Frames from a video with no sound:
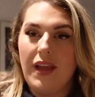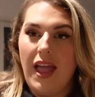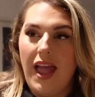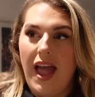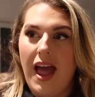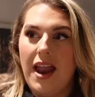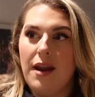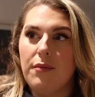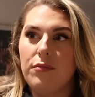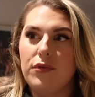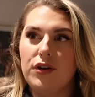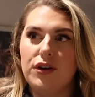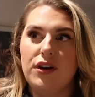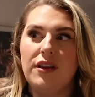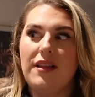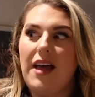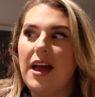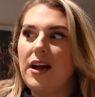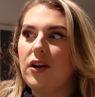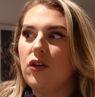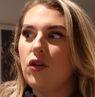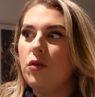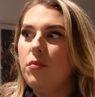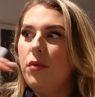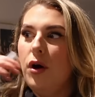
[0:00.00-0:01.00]
And I'm gonna
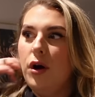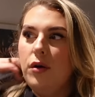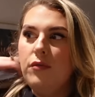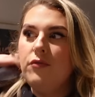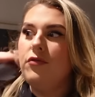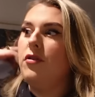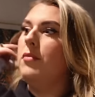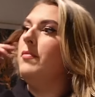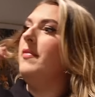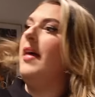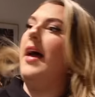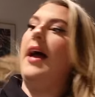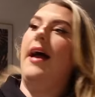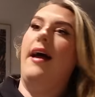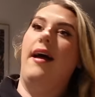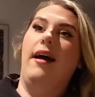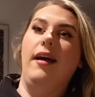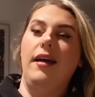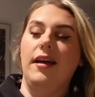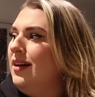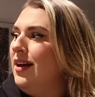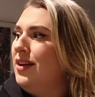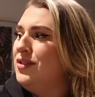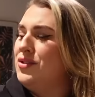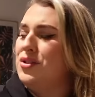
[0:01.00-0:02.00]
like come home from
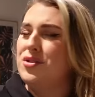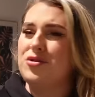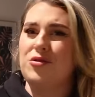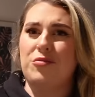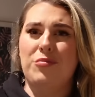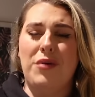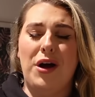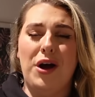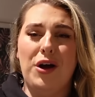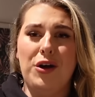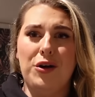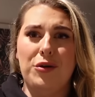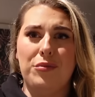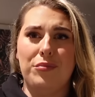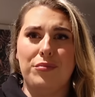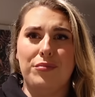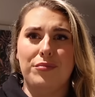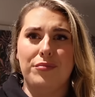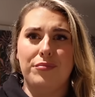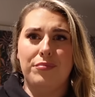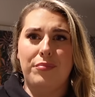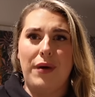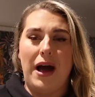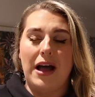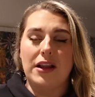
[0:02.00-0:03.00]
there and just come
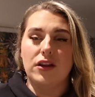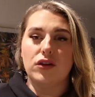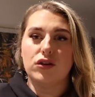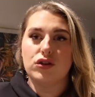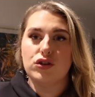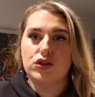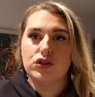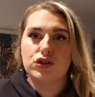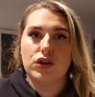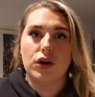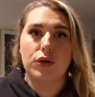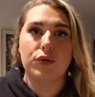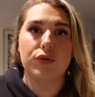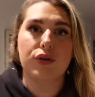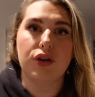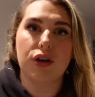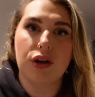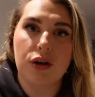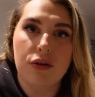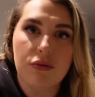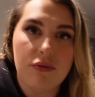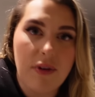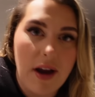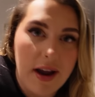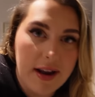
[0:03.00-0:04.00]
home. But I look so
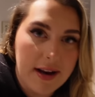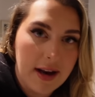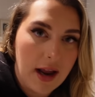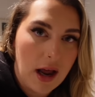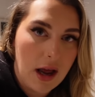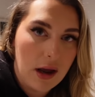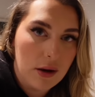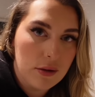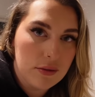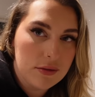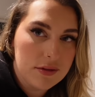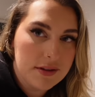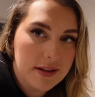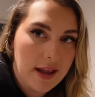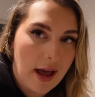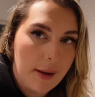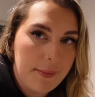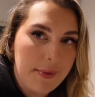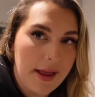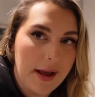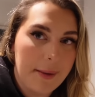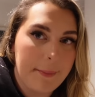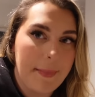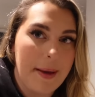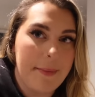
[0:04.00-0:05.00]
cute right now that I'm
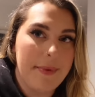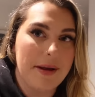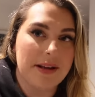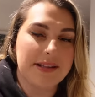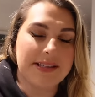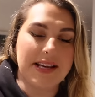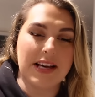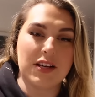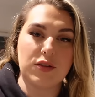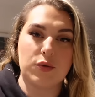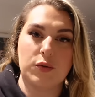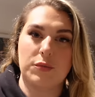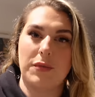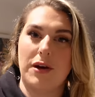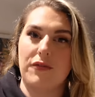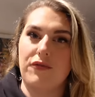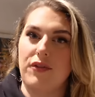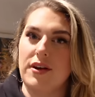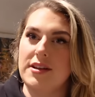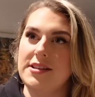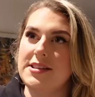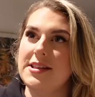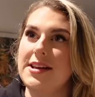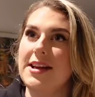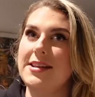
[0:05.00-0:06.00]
like, maybe I'll text one of my
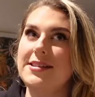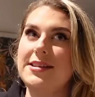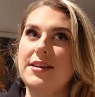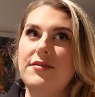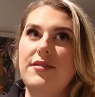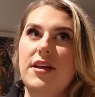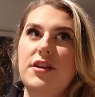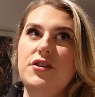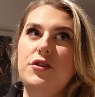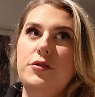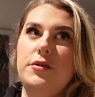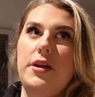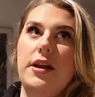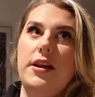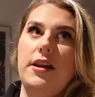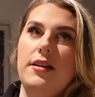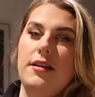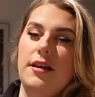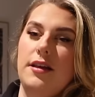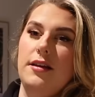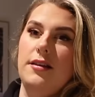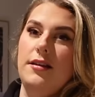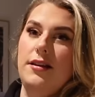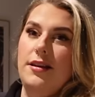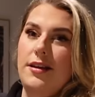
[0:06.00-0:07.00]
friends and ask if they're doing
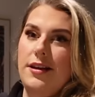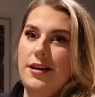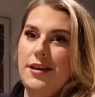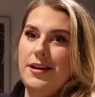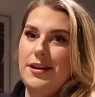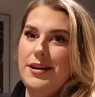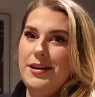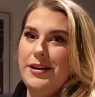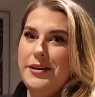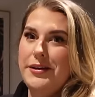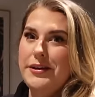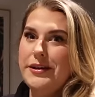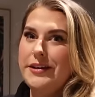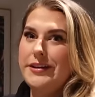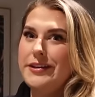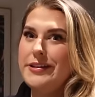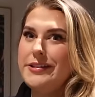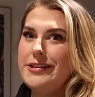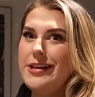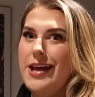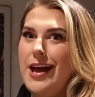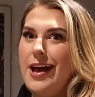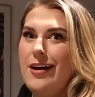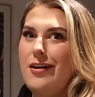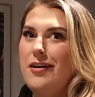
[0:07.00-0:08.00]
anything. Cause
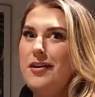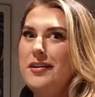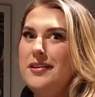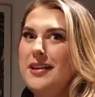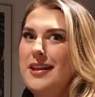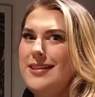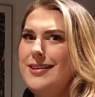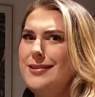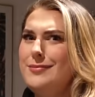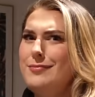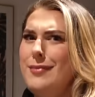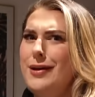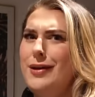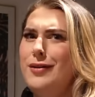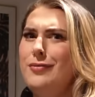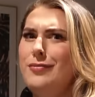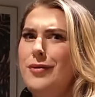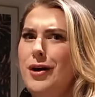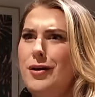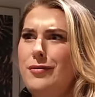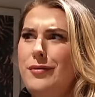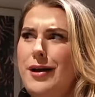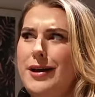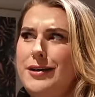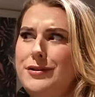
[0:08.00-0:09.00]
like, I can't let this makeup go
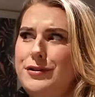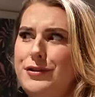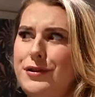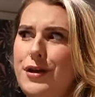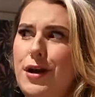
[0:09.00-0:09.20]
to waste,